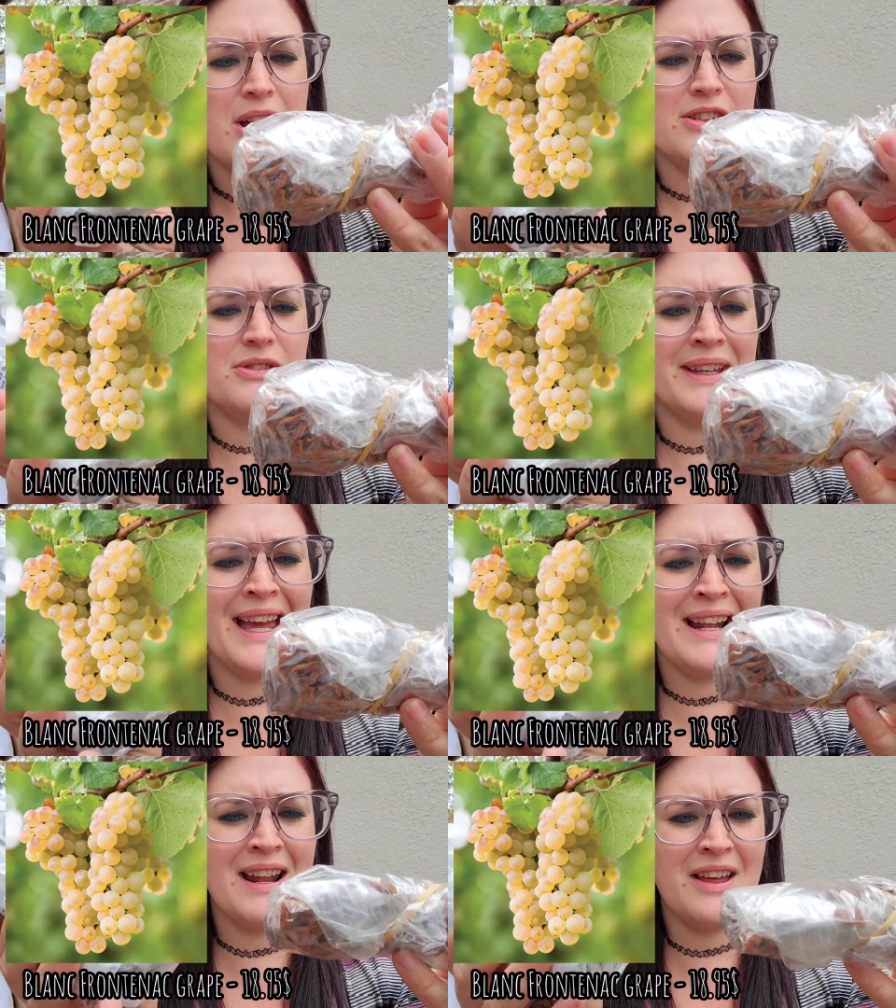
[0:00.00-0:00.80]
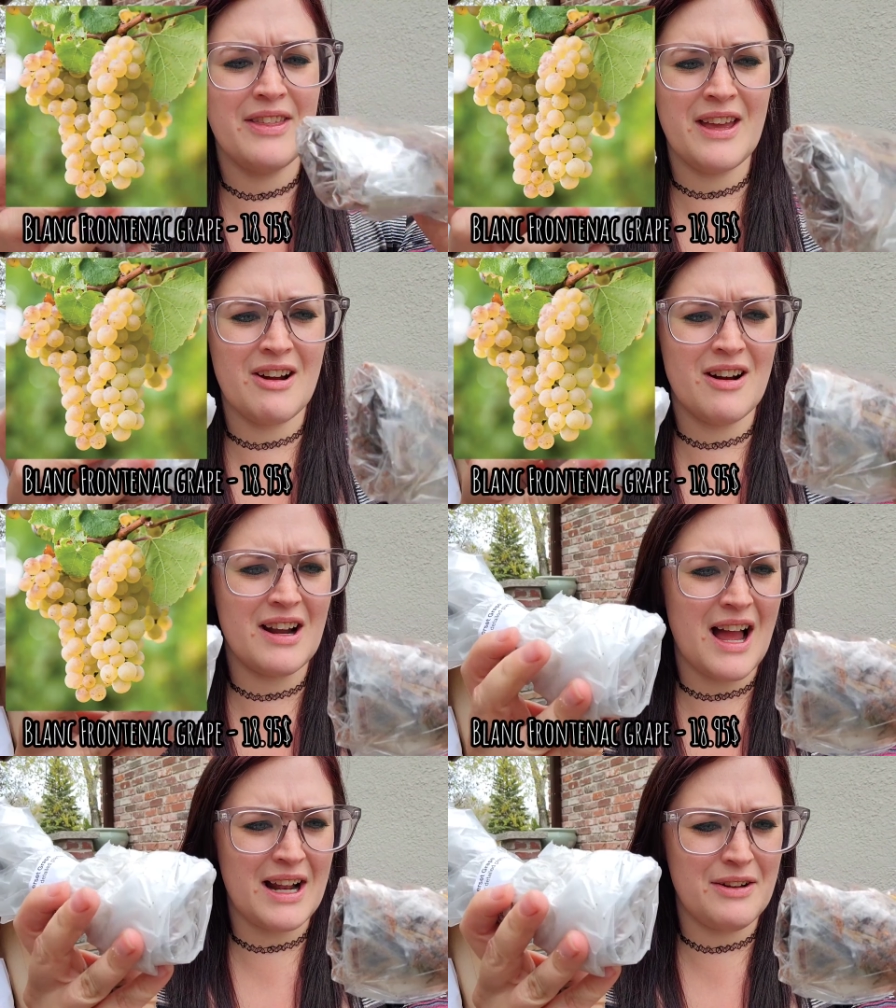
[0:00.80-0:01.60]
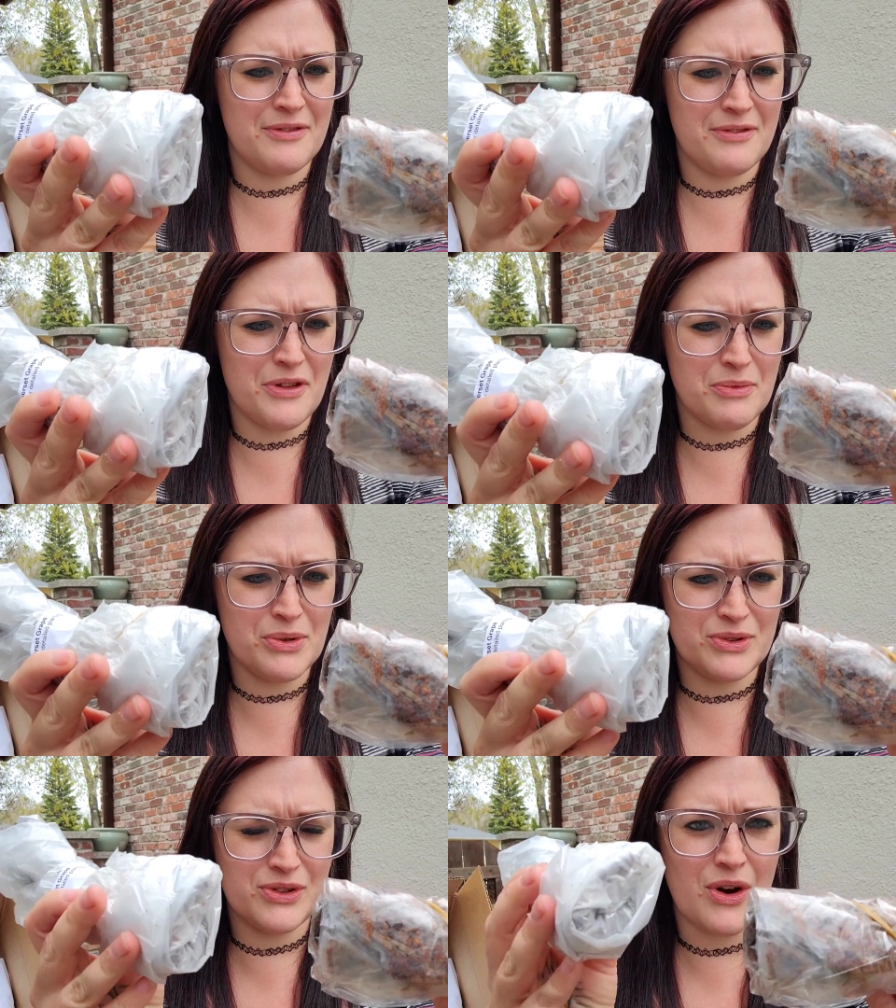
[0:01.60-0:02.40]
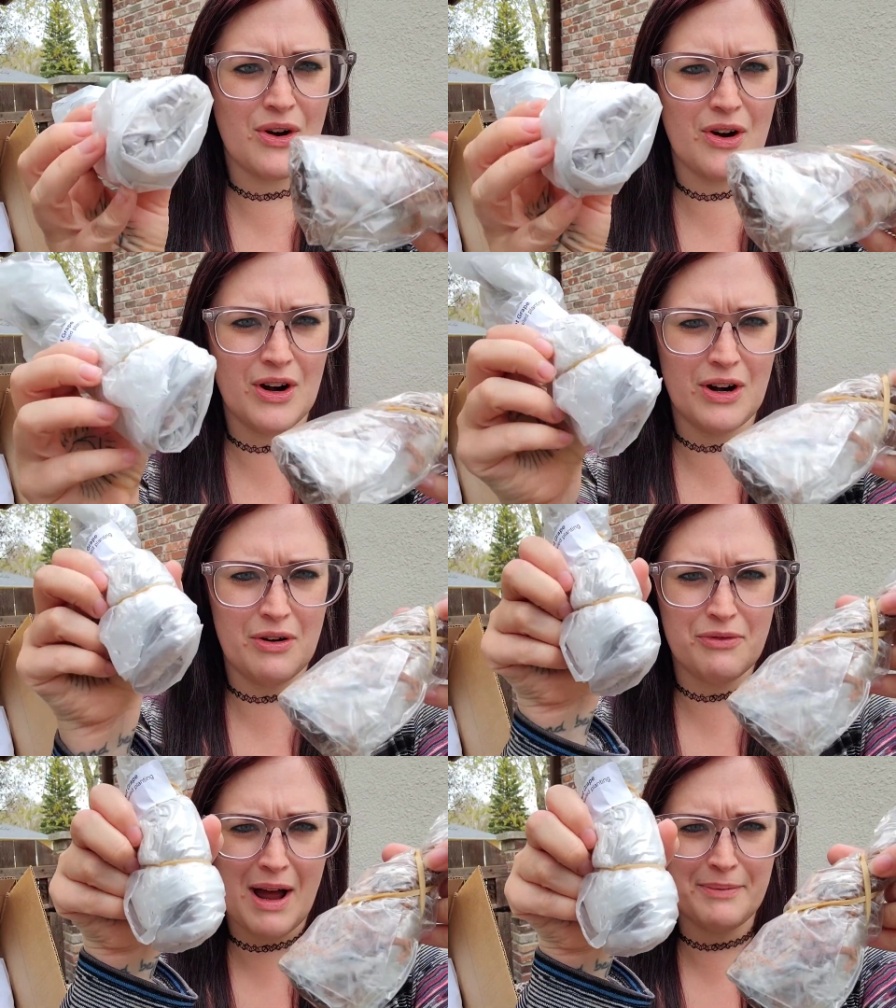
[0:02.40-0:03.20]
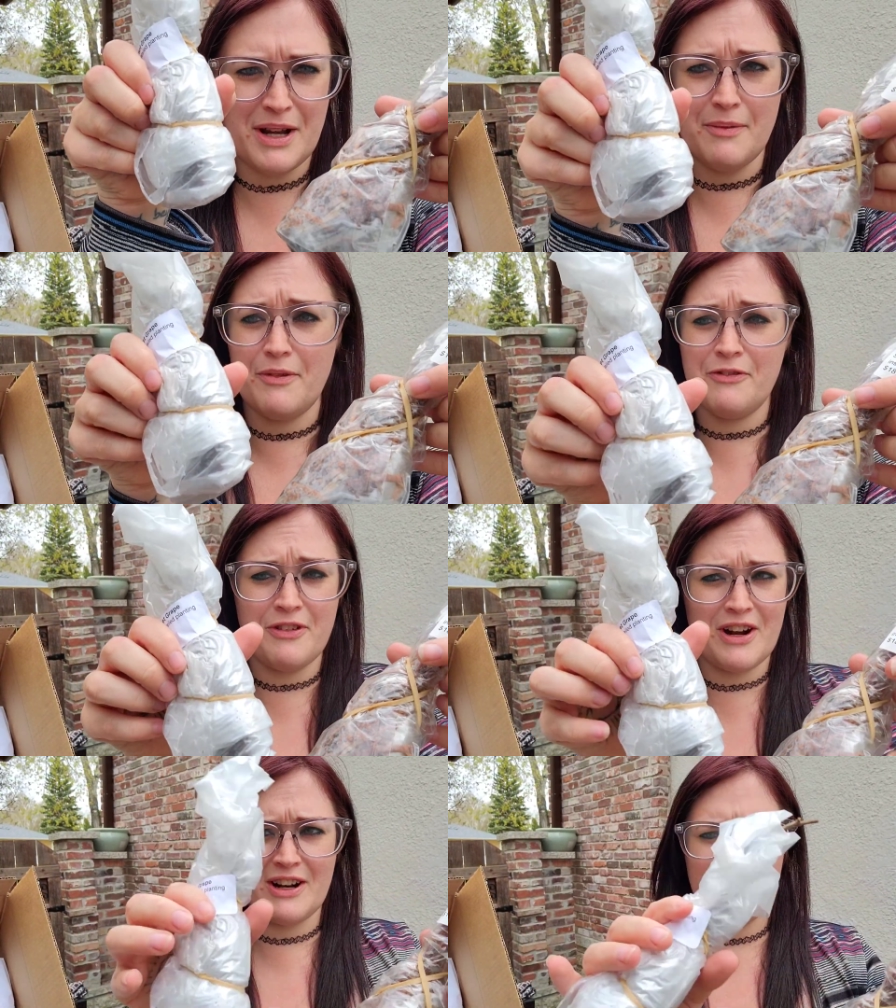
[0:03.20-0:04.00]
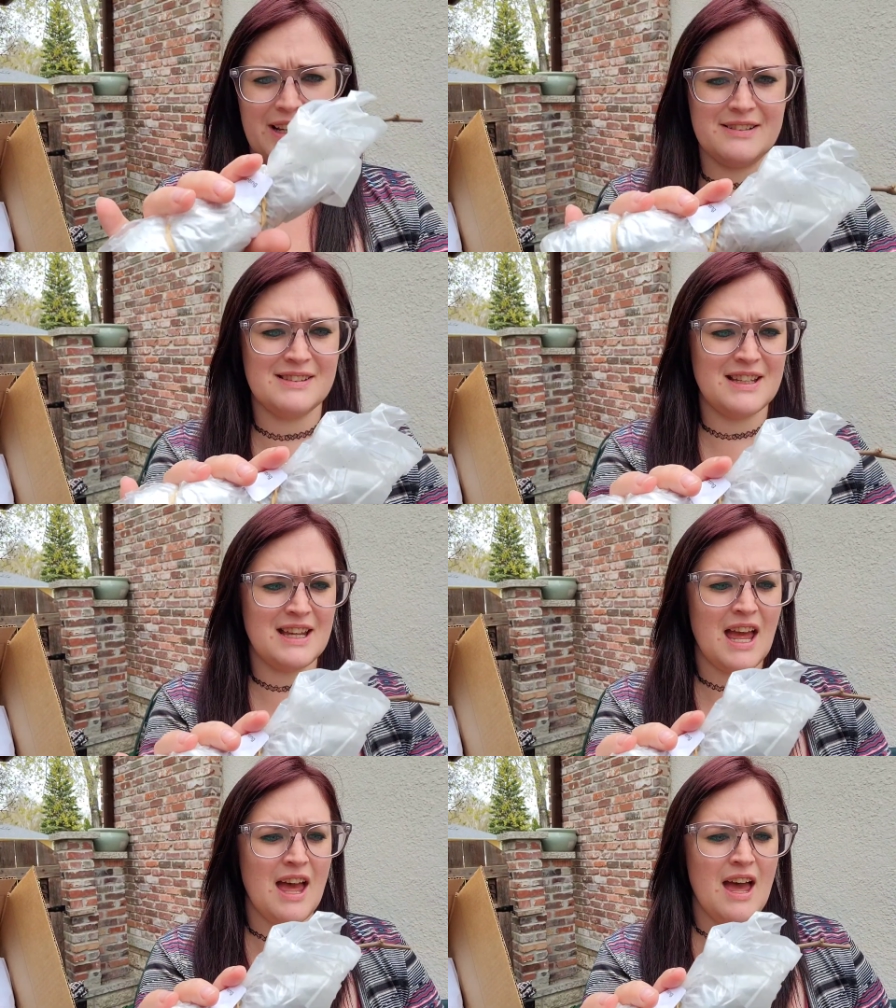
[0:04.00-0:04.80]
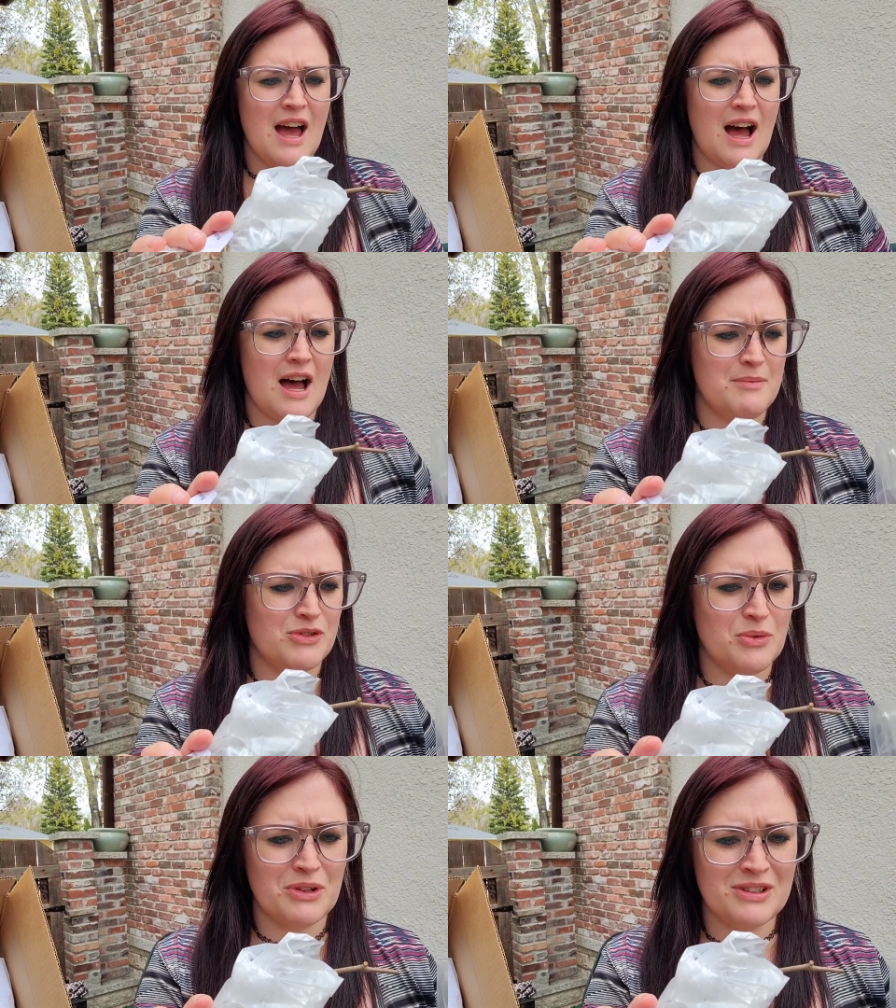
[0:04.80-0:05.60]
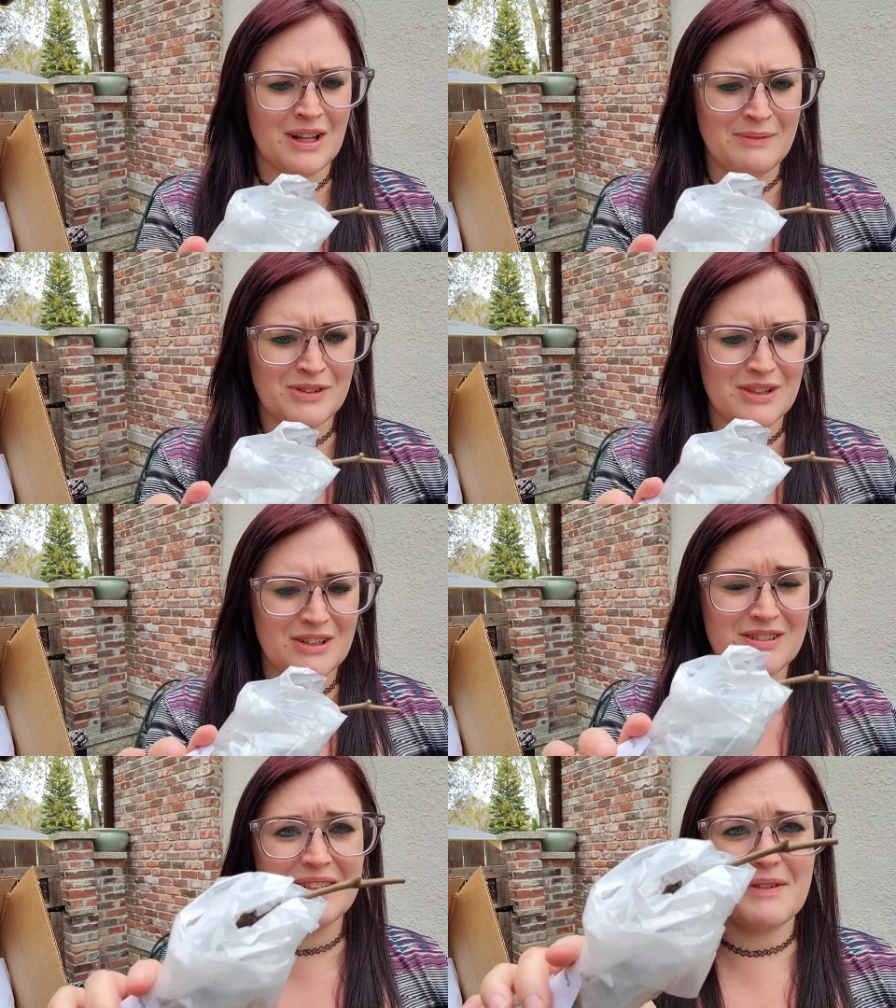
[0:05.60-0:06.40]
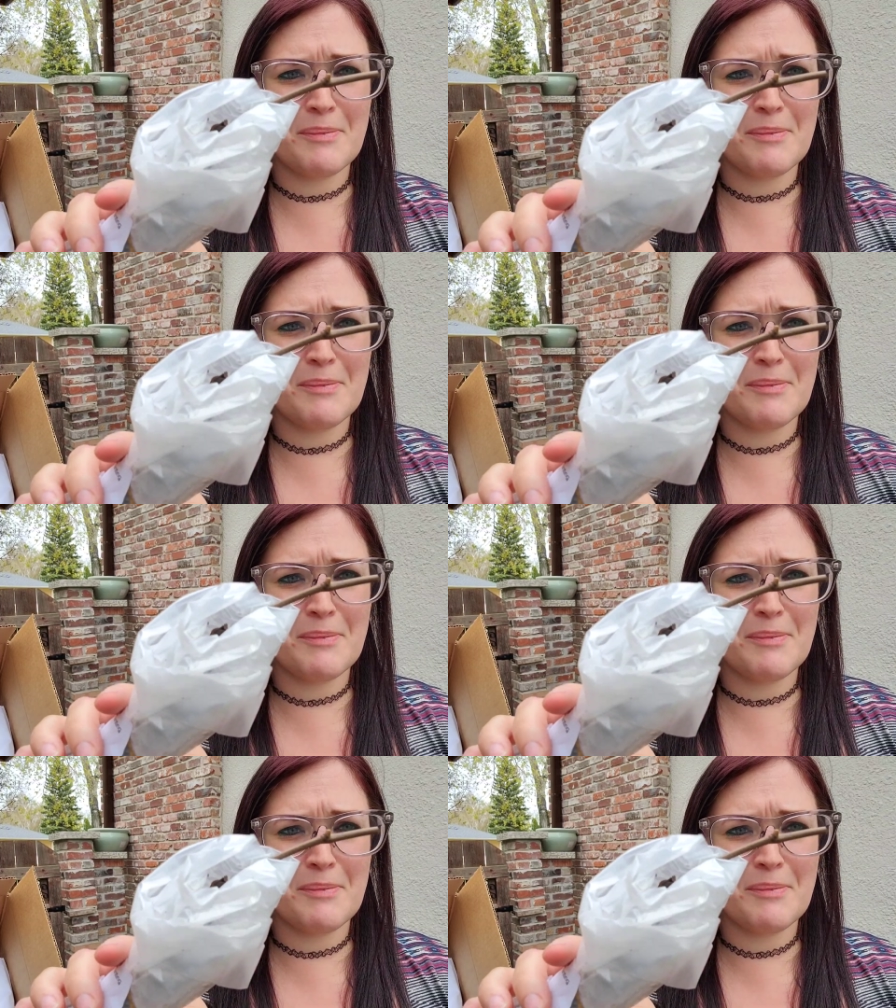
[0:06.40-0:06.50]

So again, they are kind of, the roots are wrapped up very nicely. Um, so we're, I'm, there's even a